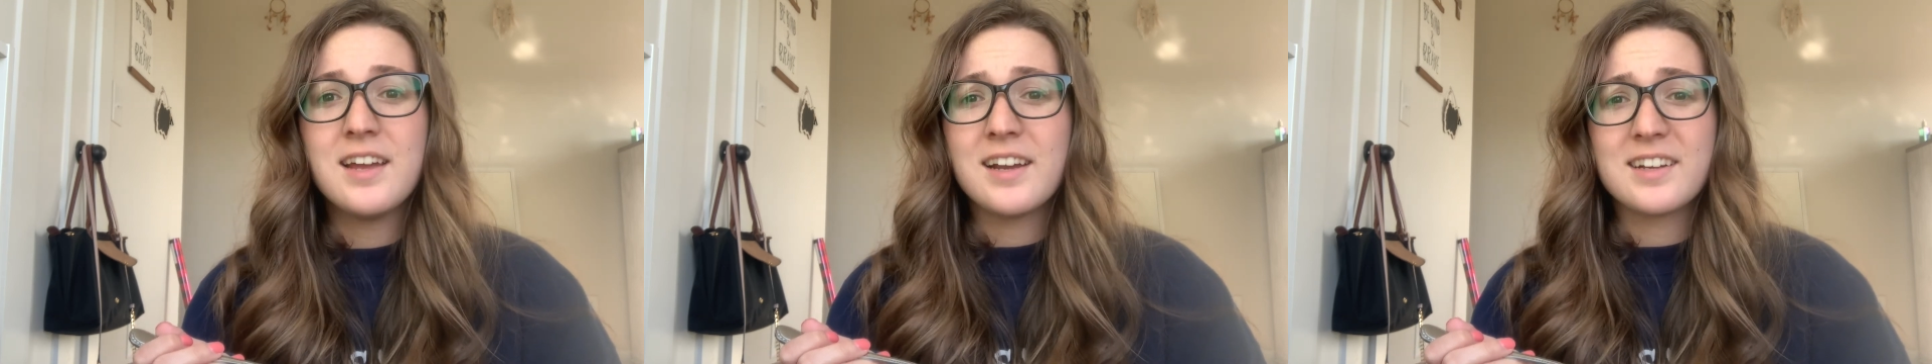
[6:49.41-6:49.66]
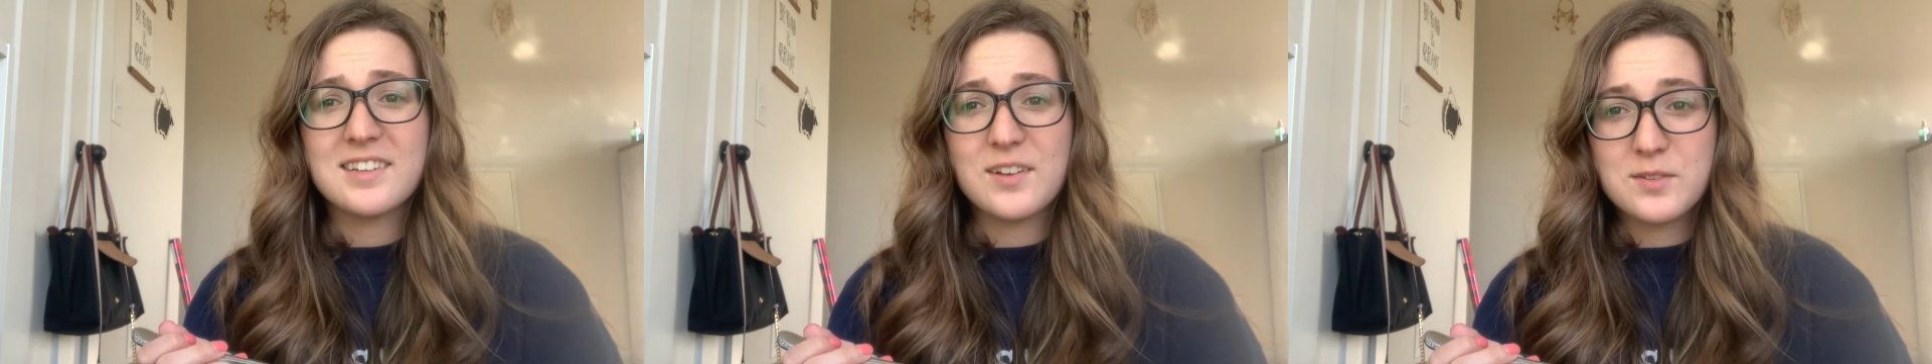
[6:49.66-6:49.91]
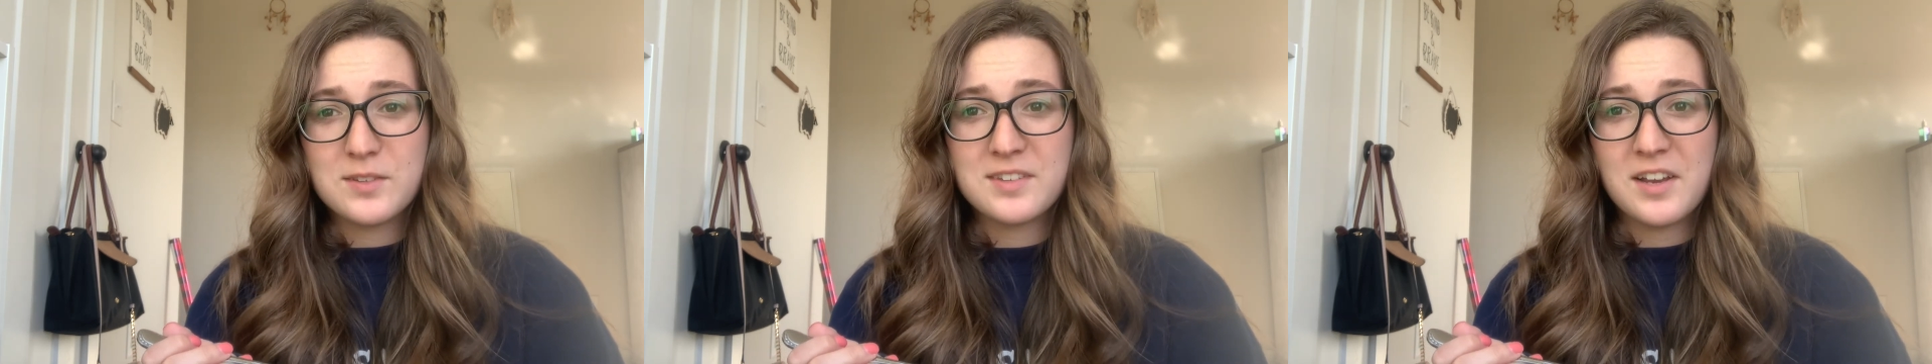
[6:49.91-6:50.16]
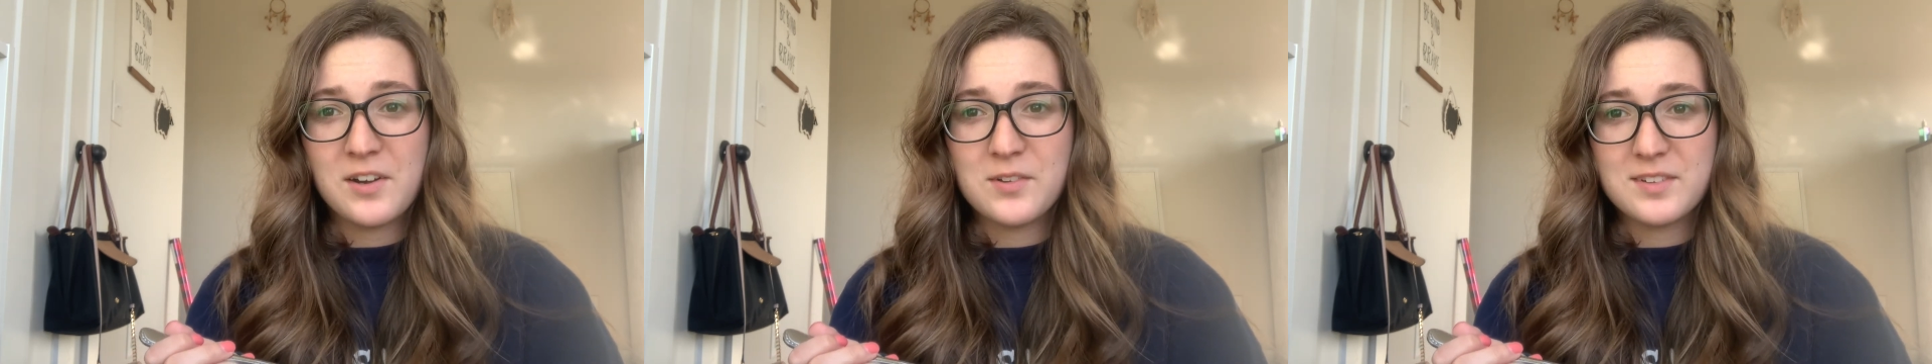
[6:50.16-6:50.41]
because I was
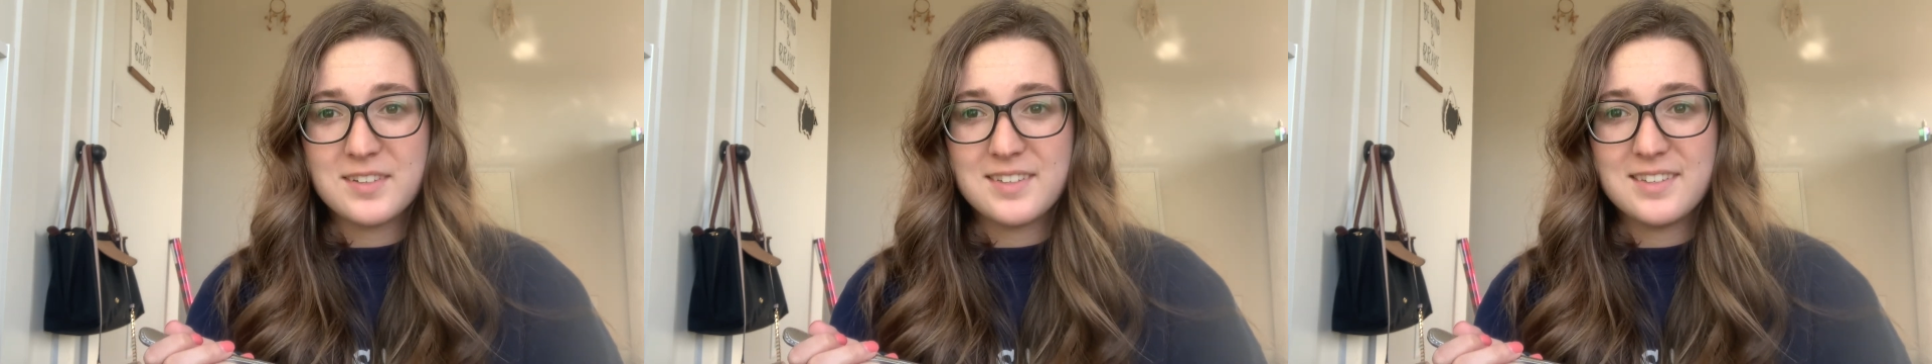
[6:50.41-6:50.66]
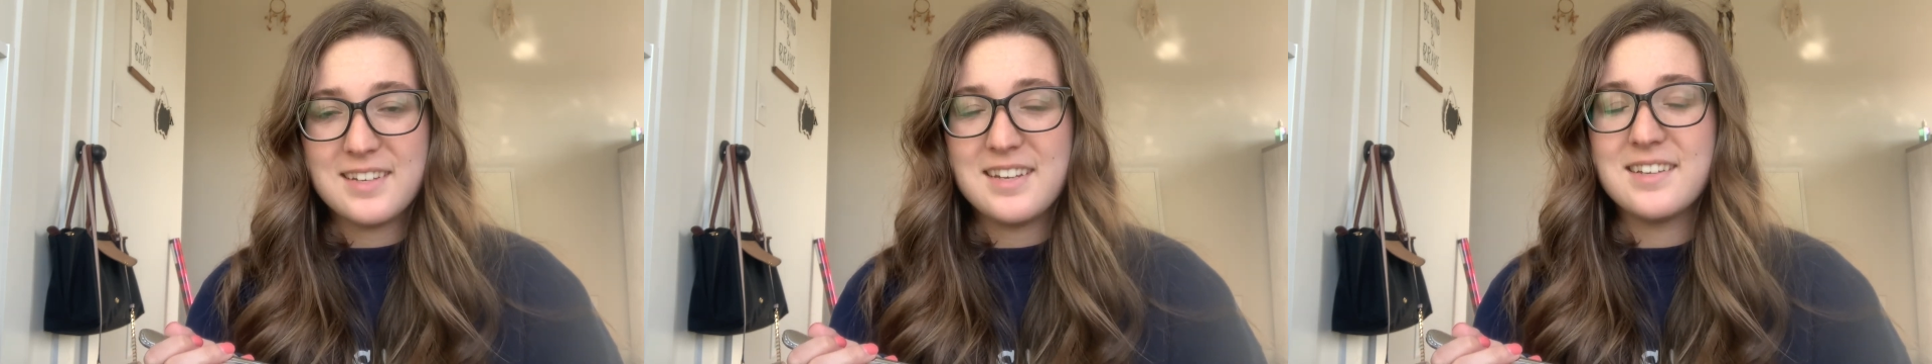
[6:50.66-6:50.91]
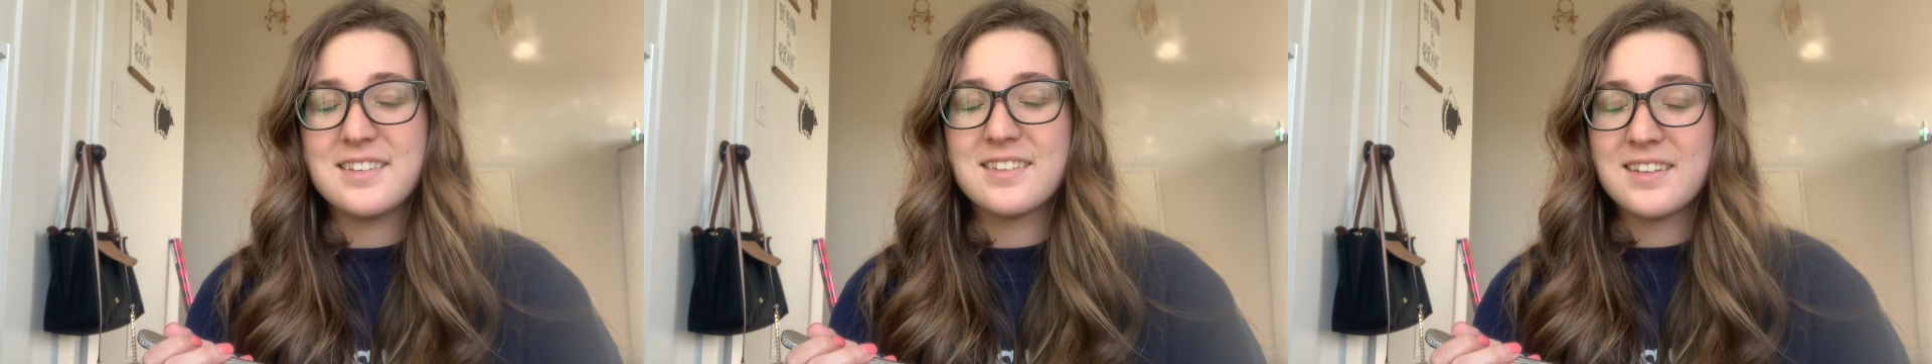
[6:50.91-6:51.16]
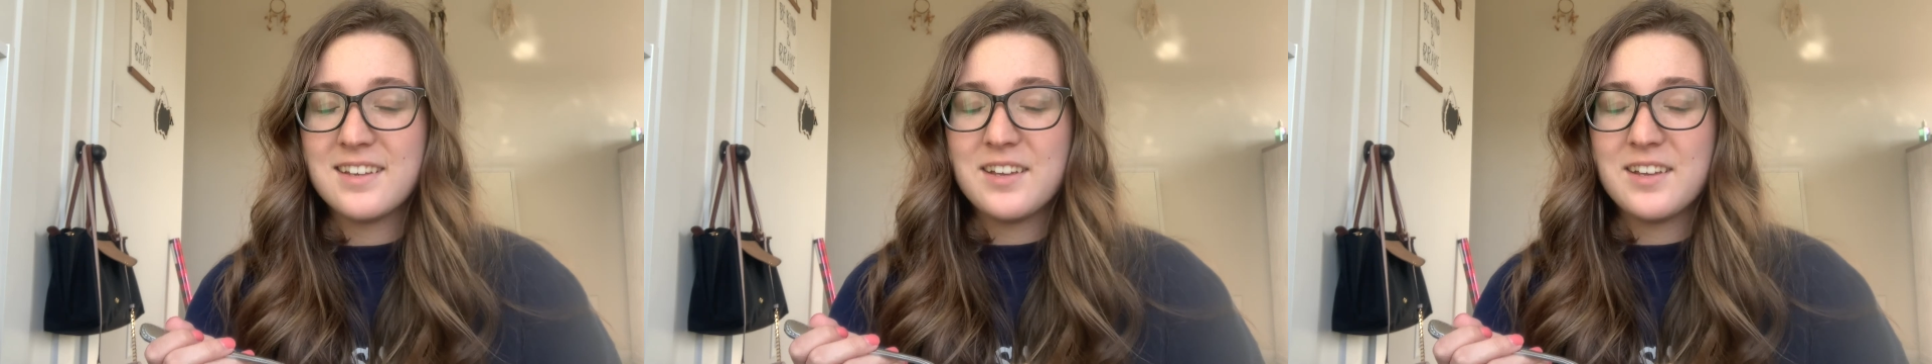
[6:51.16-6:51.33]
scared I was gonna sneeze.